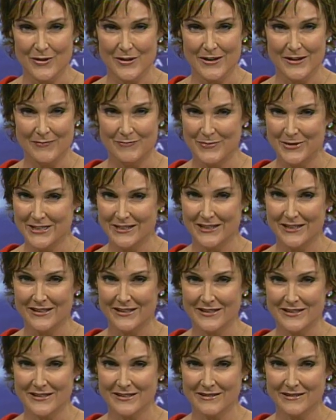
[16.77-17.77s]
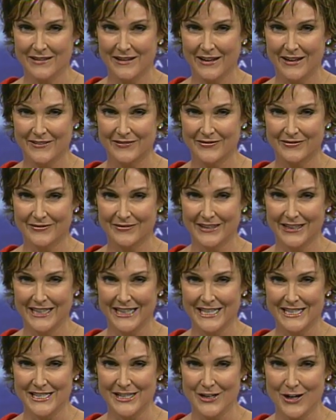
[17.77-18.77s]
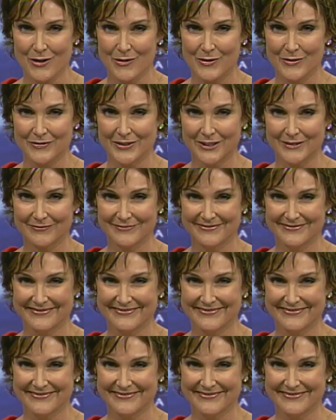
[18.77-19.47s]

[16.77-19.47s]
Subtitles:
and businesses have an easy go of it.